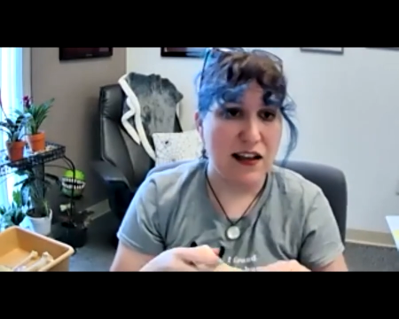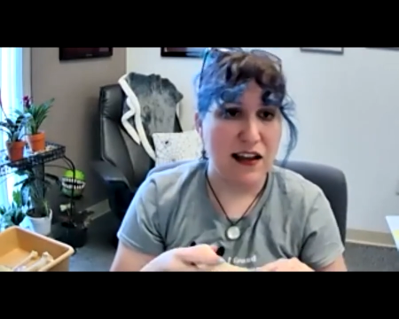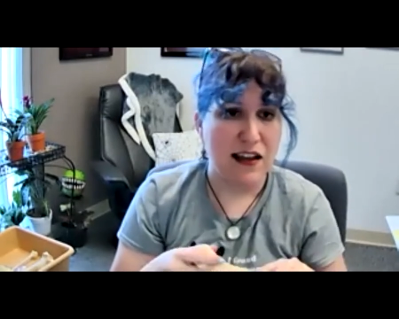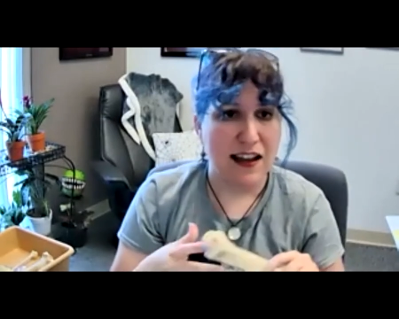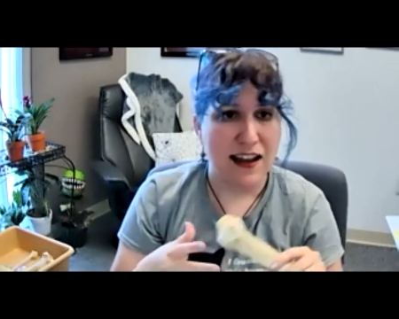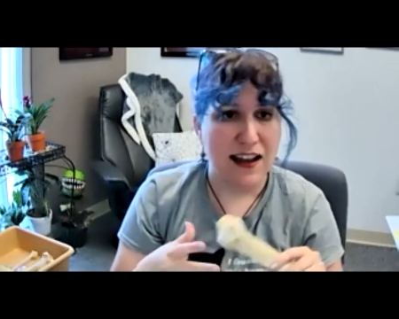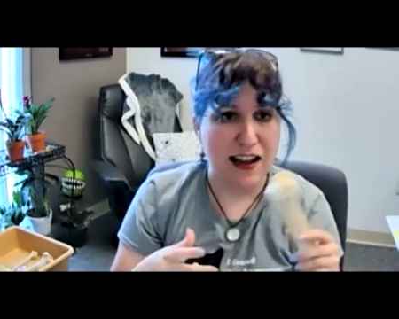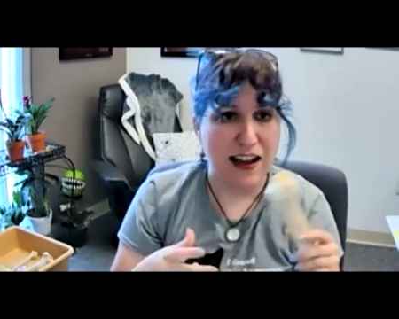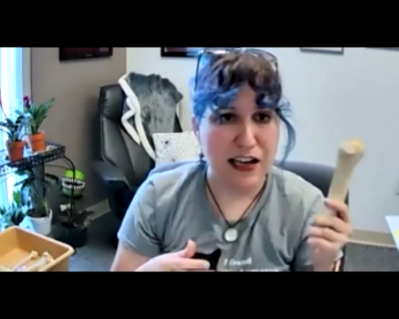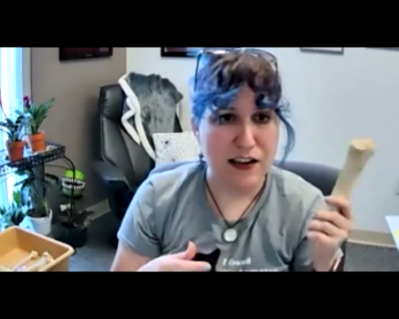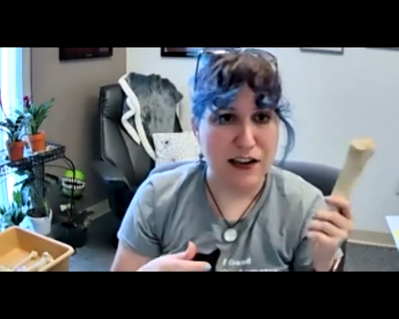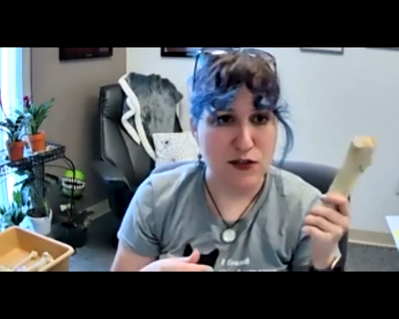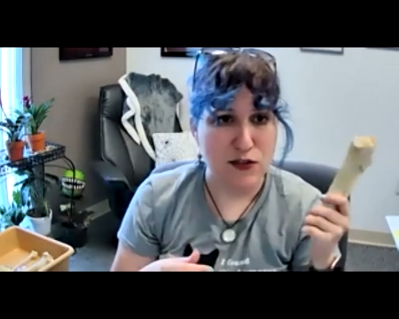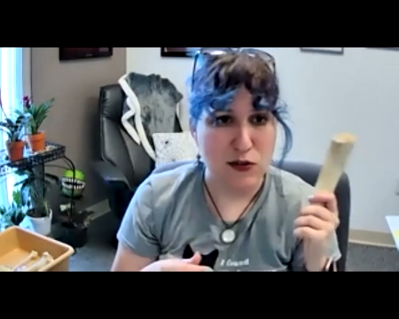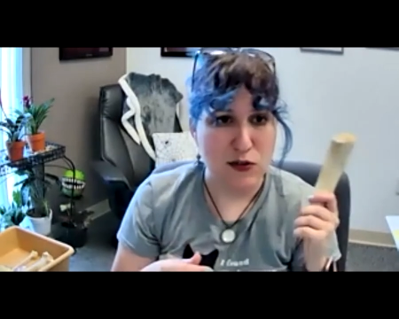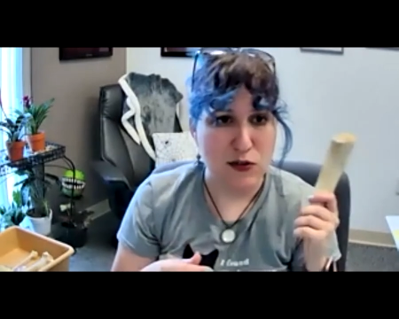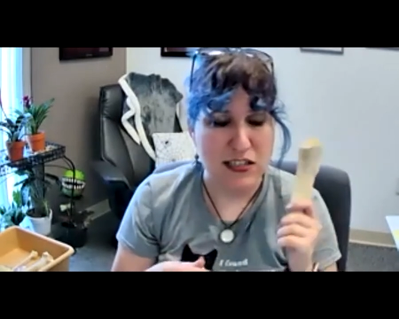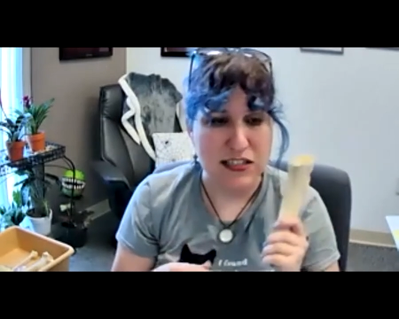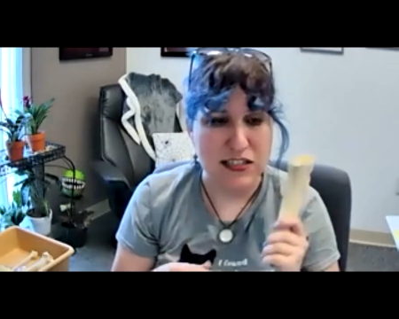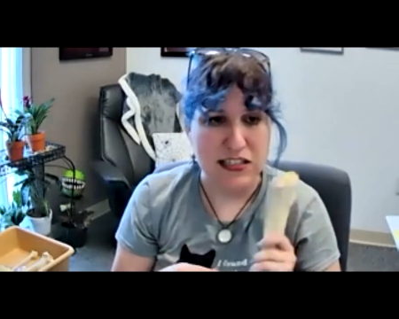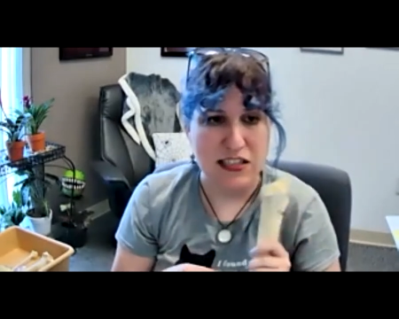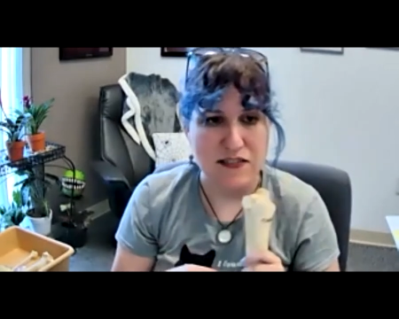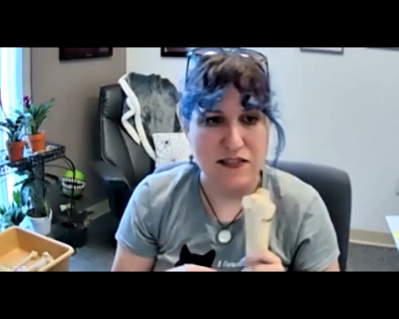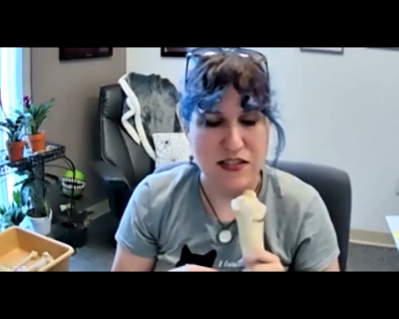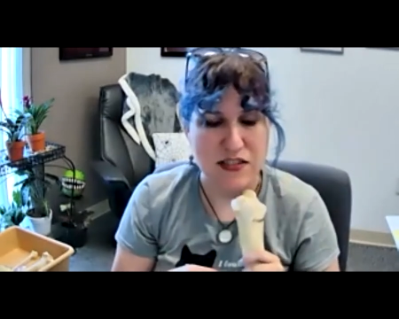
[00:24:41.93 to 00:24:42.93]
And if you need to
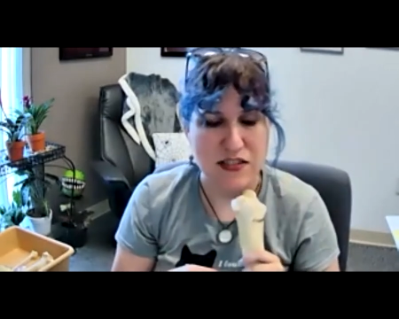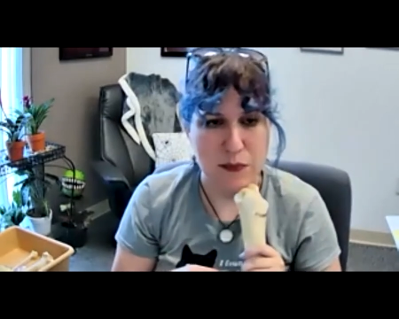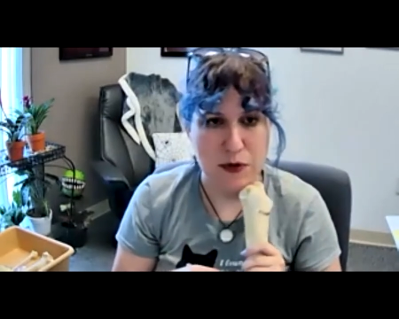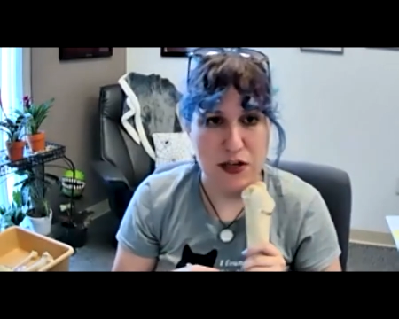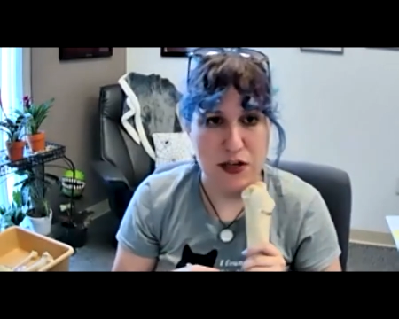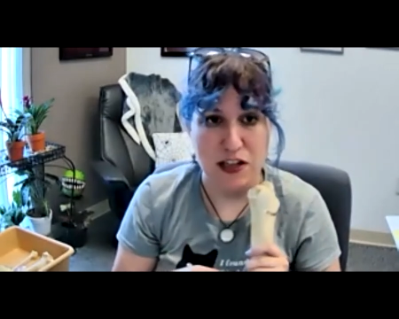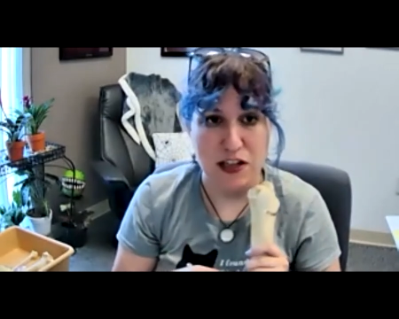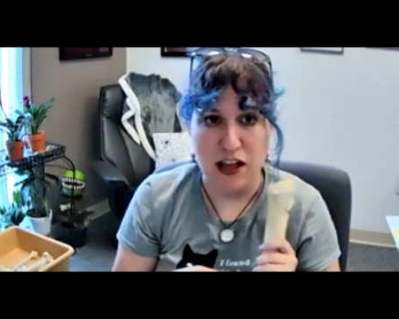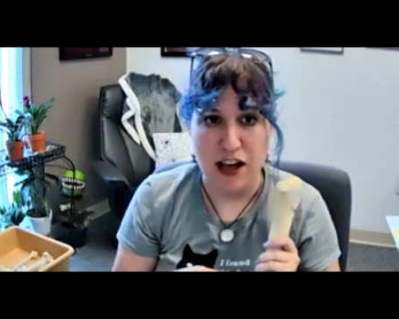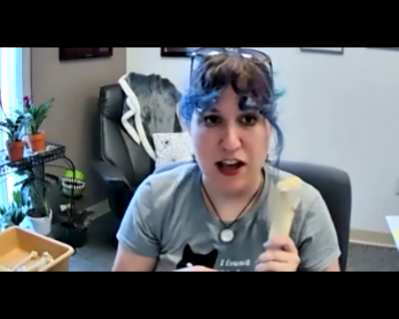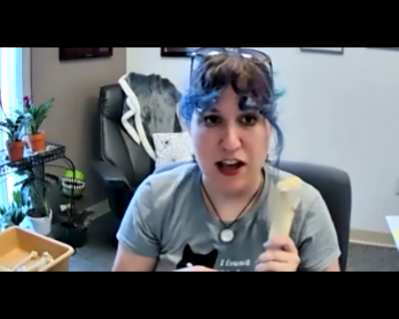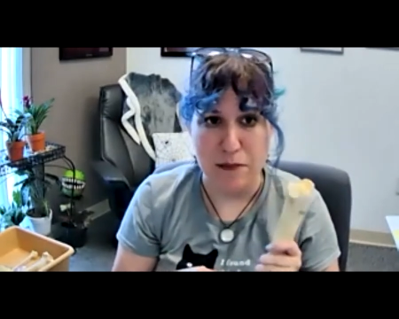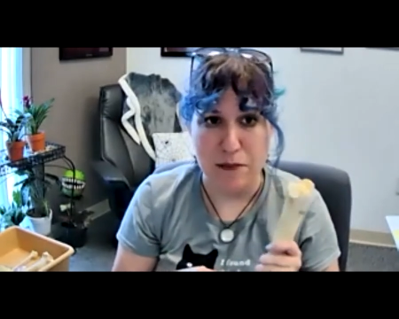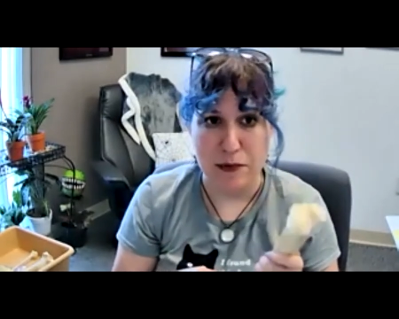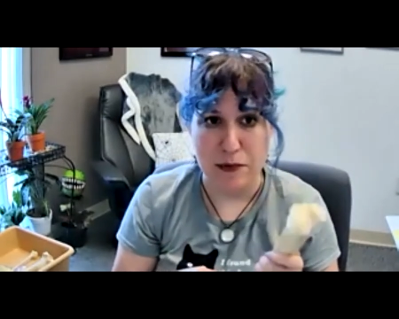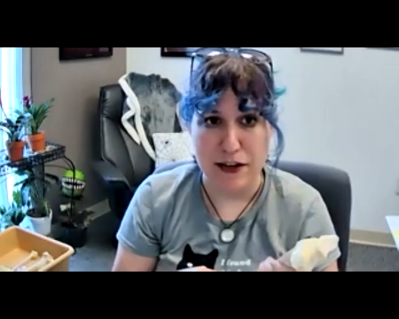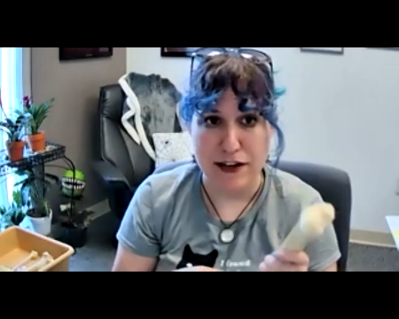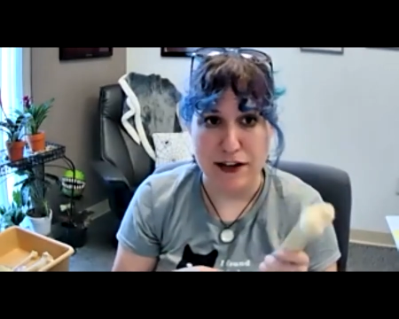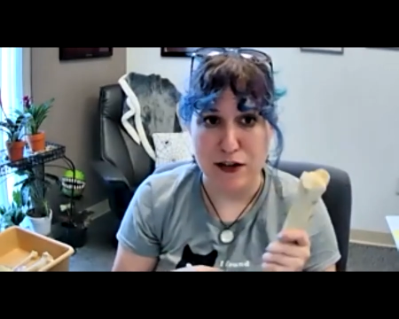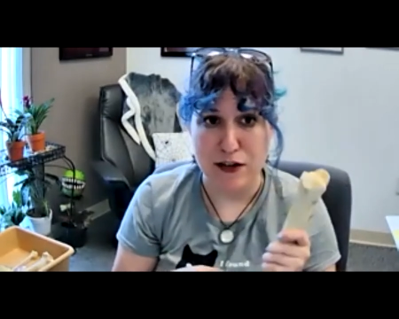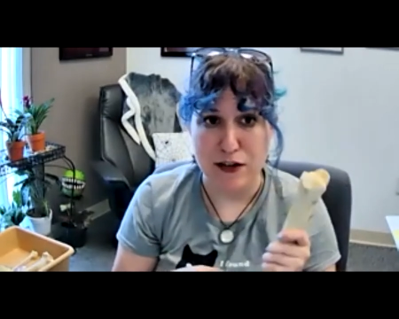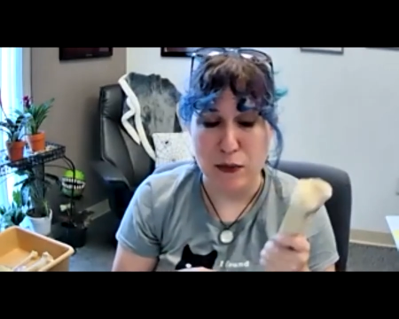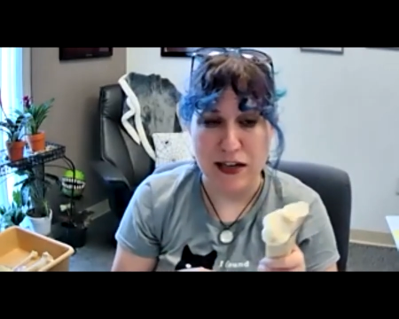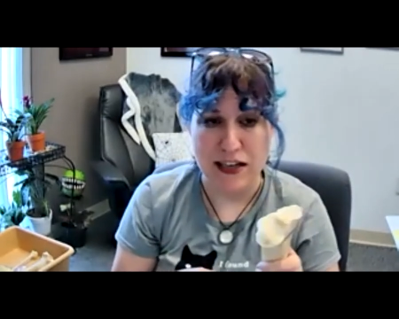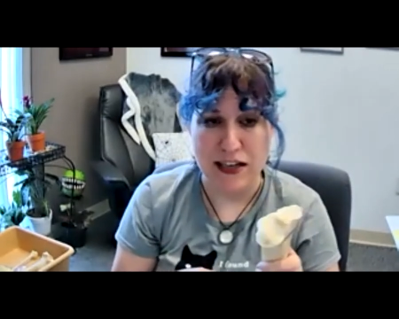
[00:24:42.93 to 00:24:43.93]
give someone a lot of blood
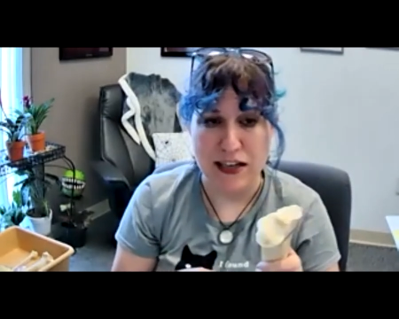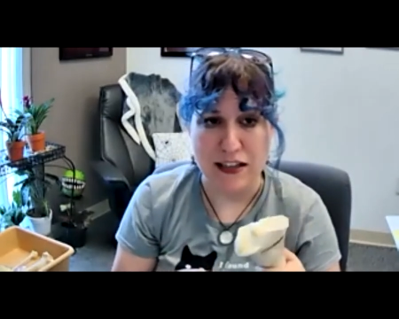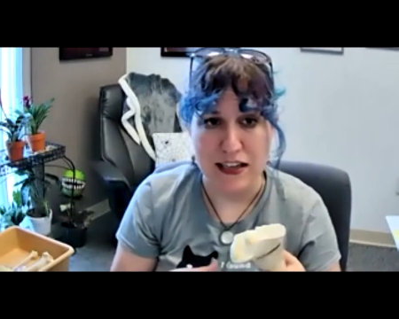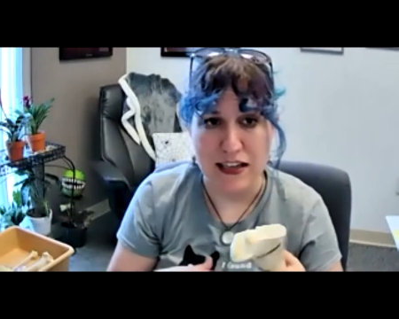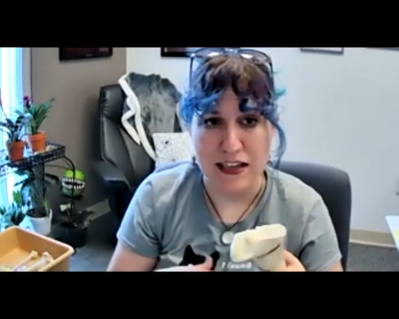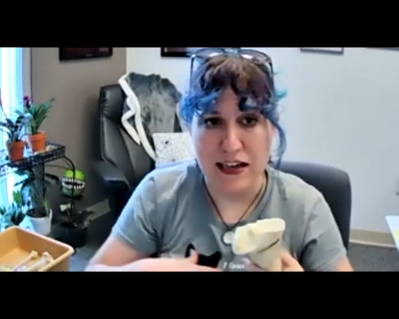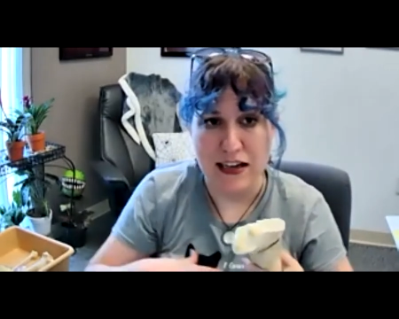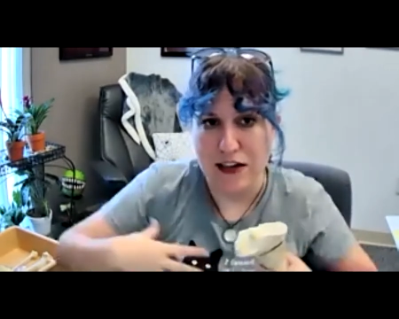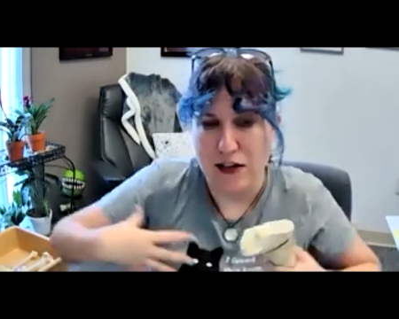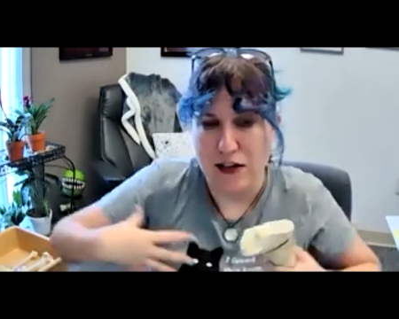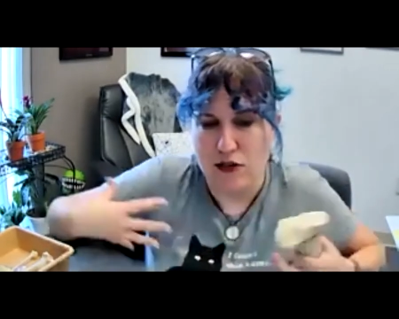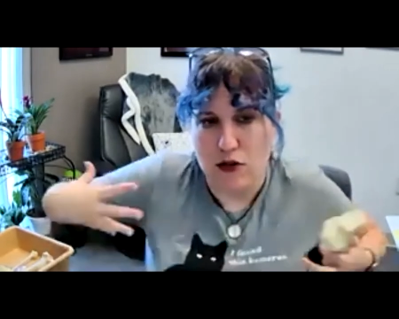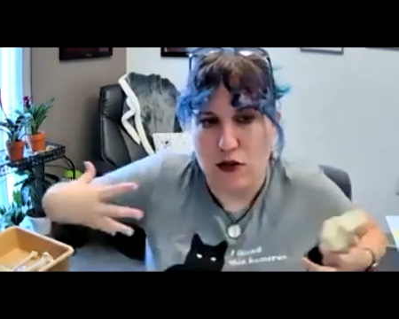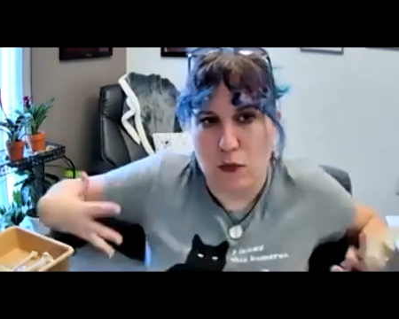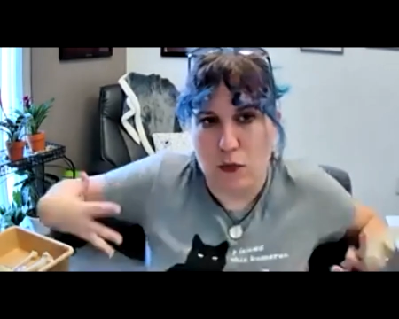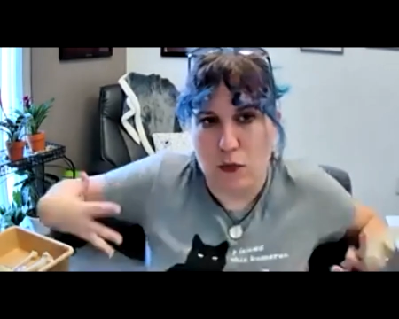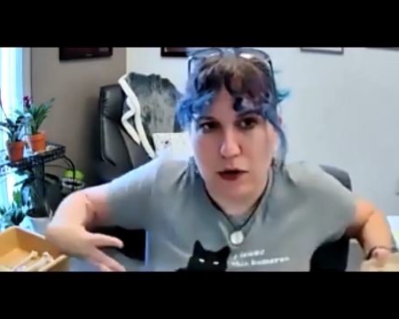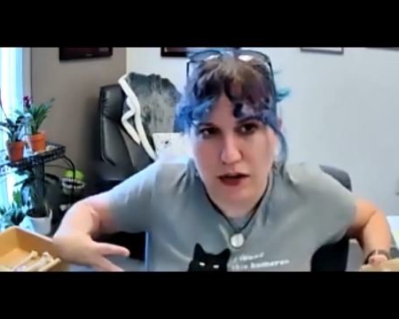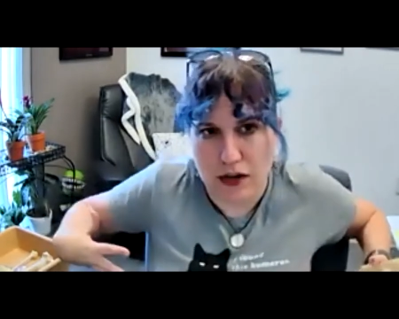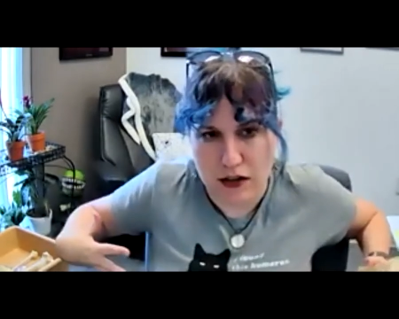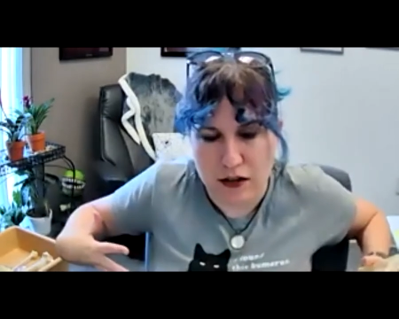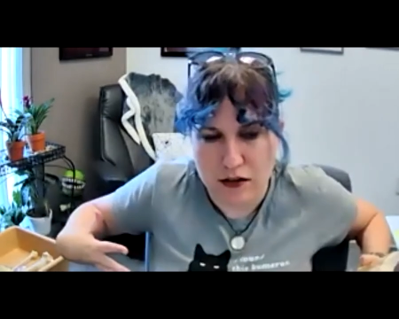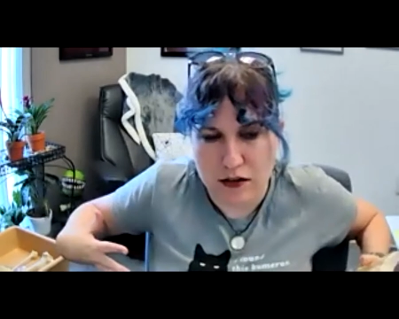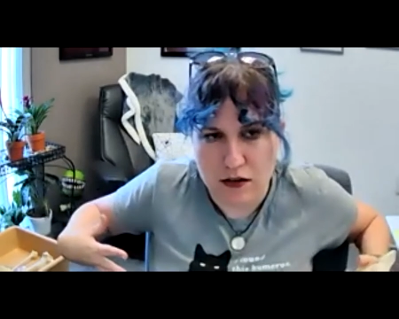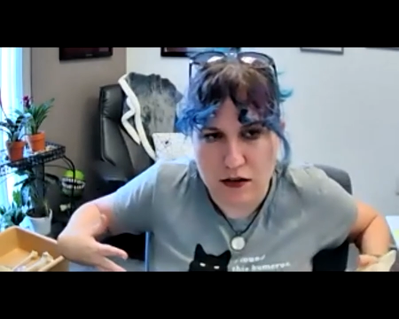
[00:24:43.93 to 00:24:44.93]
quickly and you don't want to